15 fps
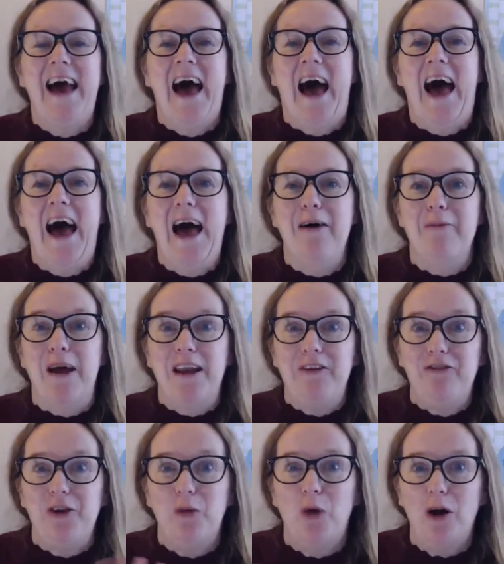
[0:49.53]
And
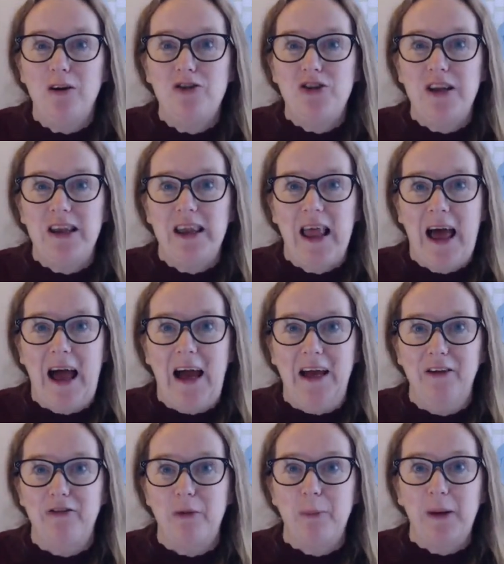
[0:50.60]
if you're watching
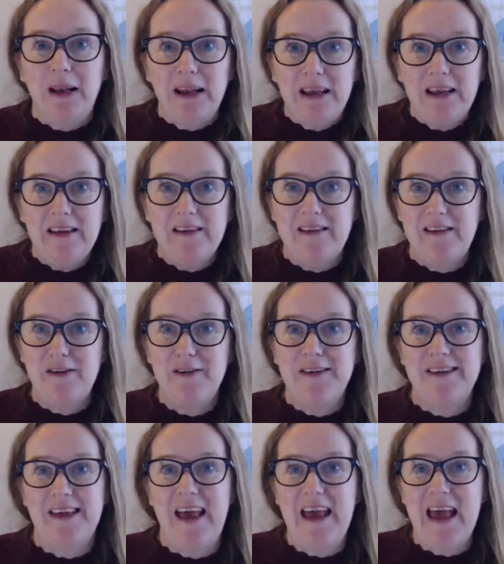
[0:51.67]
live, please do
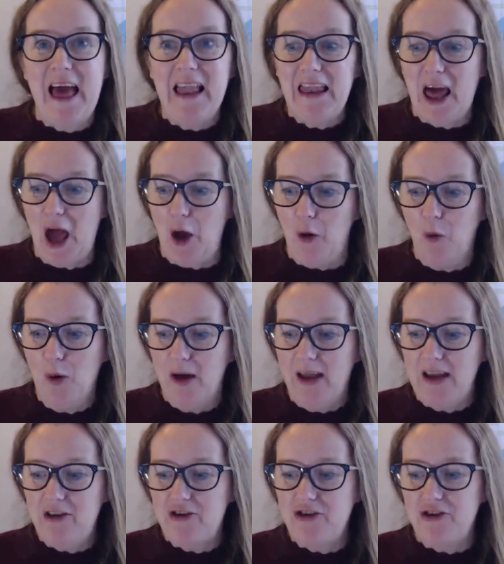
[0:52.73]
say hello,
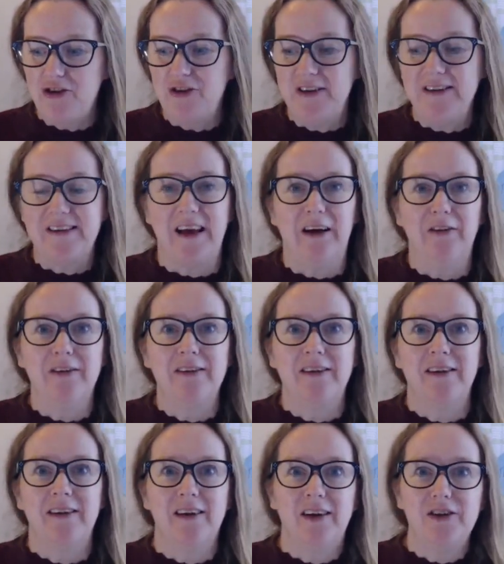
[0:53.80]
introduce yourselves
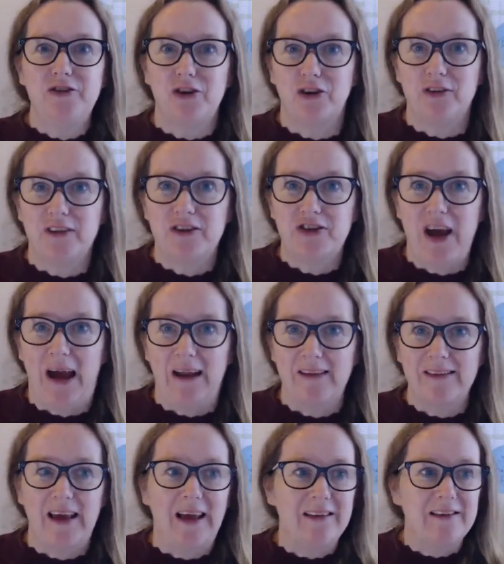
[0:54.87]
and join the chat.
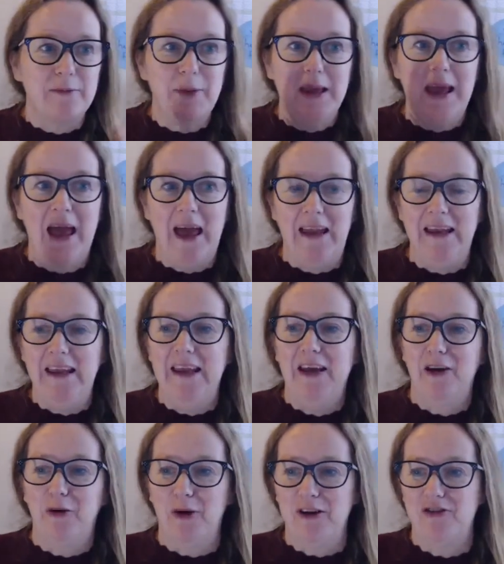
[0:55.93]
Ask me any
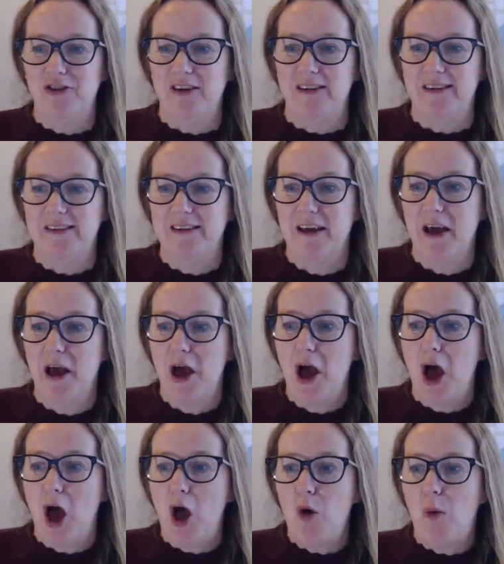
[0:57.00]
questions.
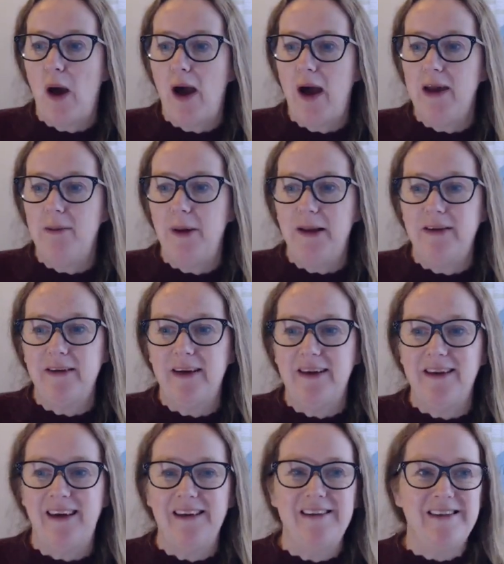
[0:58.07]
Oh, hi
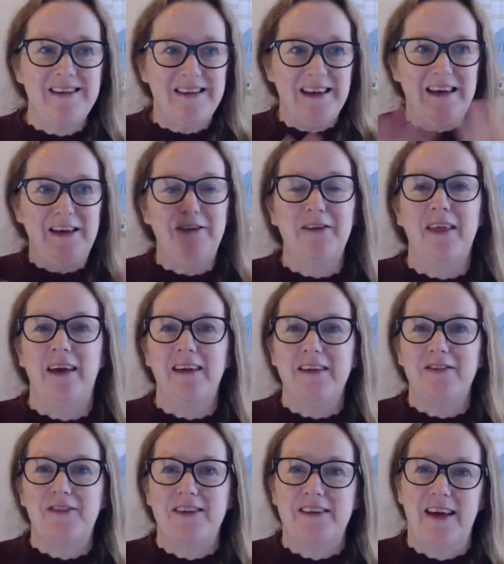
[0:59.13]
Amanda, nice to see you. Thanks
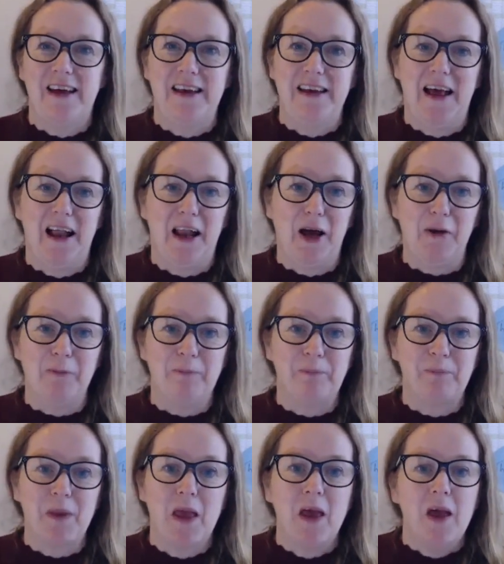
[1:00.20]
for saying hello.
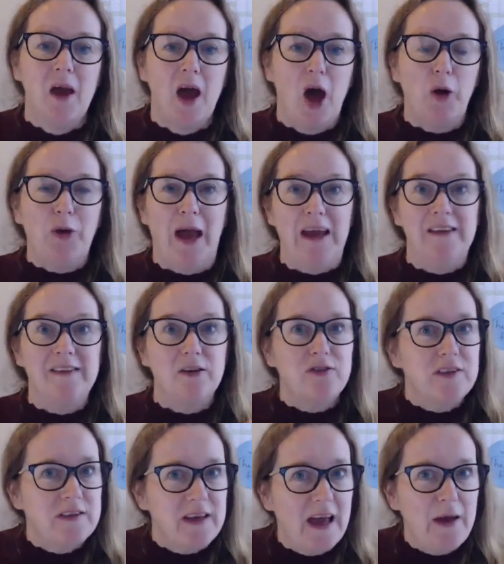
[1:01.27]
Okay, so
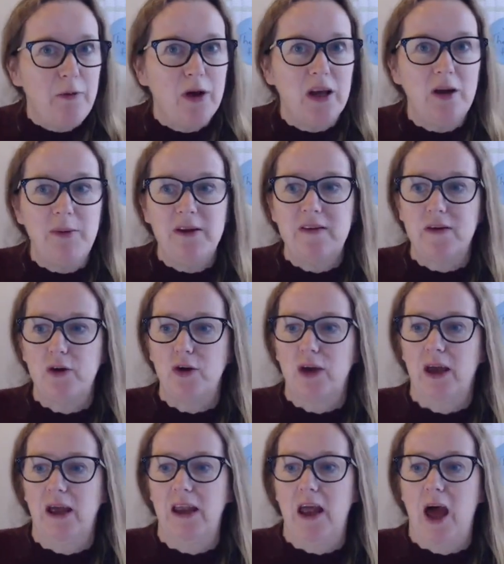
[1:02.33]
today we're going to be talking